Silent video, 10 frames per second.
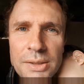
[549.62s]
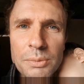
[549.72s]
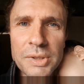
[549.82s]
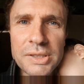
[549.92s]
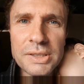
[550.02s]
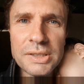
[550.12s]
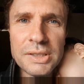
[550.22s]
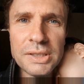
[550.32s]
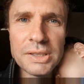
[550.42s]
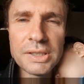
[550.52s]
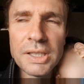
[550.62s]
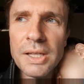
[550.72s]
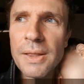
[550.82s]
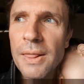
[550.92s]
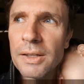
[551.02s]
which is just
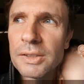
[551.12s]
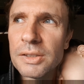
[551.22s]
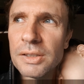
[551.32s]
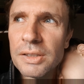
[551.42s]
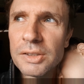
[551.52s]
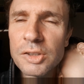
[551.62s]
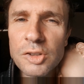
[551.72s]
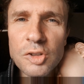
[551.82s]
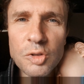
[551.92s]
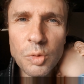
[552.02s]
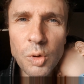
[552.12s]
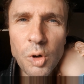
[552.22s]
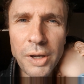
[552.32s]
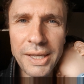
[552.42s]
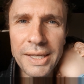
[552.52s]

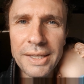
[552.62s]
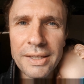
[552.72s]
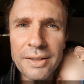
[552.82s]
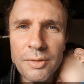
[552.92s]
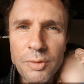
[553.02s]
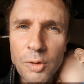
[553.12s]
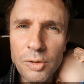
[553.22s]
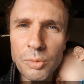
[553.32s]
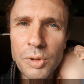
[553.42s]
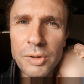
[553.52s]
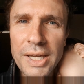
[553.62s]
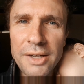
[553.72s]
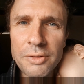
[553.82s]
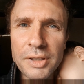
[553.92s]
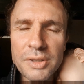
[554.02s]
destroying first world
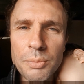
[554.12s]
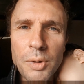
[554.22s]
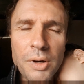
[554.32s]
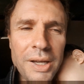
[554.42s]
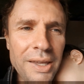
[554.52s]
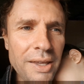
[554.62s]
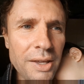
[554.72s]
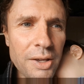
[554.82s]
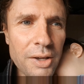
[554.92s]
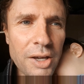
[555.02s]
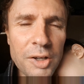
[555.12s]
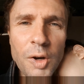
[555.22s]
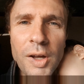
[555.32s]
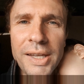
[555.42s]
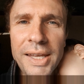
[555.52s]
countries by
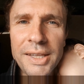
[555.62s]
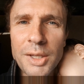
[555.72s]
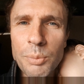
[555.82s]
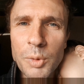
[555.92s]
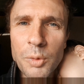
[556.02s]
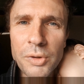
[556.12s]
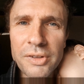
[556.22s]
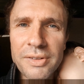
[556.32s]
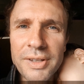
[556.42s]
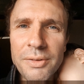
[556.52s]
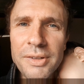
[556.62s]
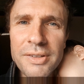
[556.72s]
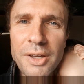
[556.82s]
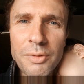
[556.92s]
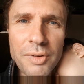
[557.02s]
annihilating their borders. There is
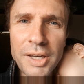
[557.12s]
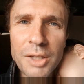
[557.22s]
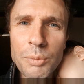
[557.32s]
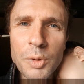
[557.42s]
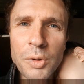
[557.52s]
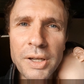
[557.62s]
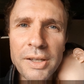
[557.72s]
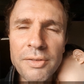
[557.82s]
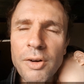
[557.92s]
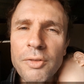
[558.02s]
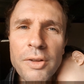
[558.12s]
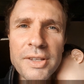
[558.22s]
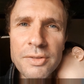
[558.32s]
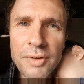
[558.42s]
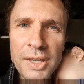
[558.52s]
no fucking border. If I've got
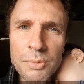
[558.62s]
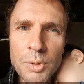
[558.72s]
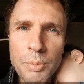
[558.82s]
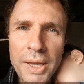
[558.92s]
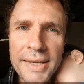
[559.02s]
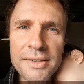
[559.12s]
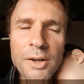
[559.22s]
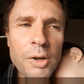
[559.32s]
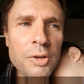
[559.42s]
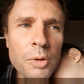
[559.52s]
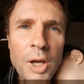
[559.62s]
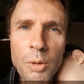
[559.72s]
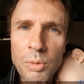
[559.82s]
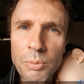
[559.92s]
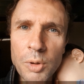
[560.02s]
this Facebook page and I do an
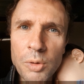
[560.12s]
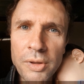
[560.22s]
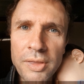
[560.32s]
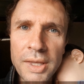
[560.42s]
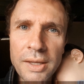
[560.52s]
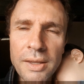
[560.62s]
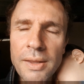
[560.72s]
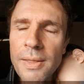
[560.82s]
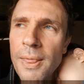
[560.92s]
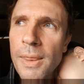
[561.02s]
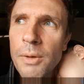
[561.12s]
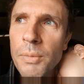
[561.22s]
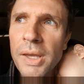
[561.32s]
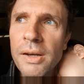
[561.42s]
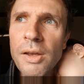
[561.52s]
open border thing,
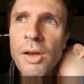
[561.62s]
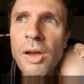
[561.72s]
man,